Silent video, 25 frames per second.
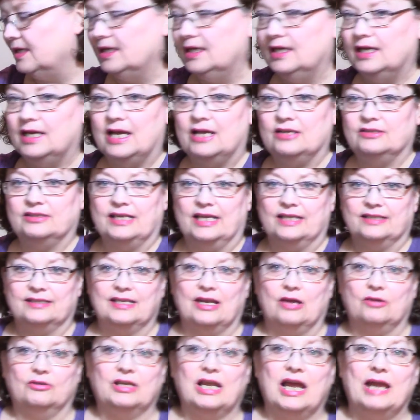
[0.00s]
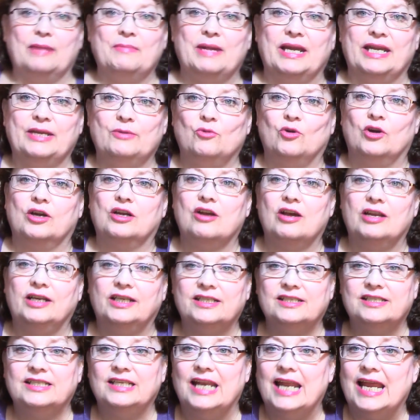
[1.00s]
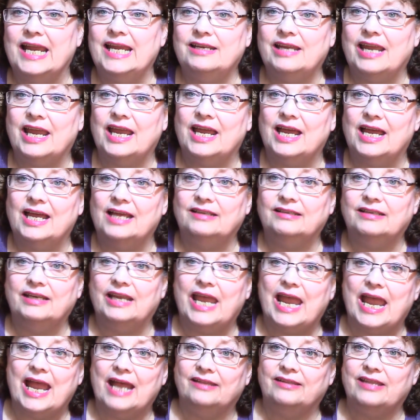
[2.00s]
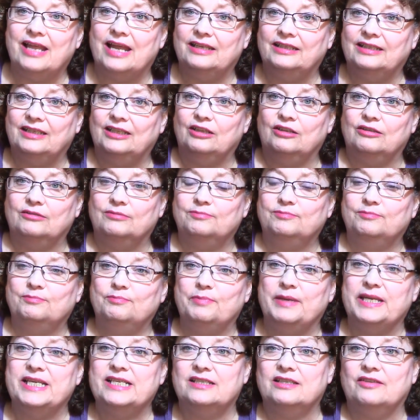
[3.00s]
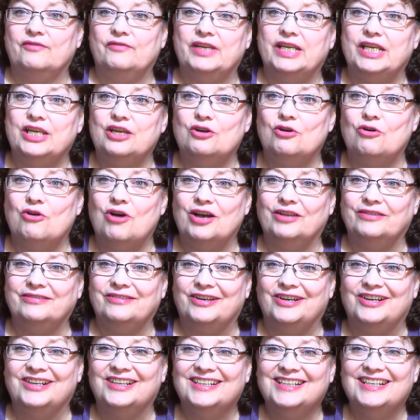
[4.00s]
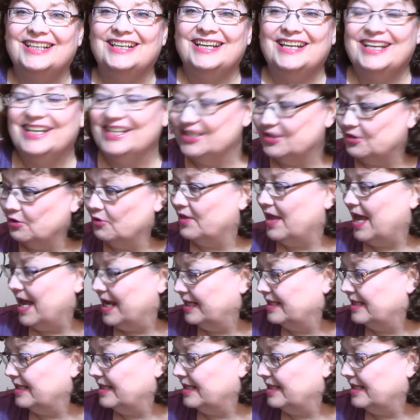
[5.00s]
How's that sound? I might work on it tonight and add that little piece of video on there. So that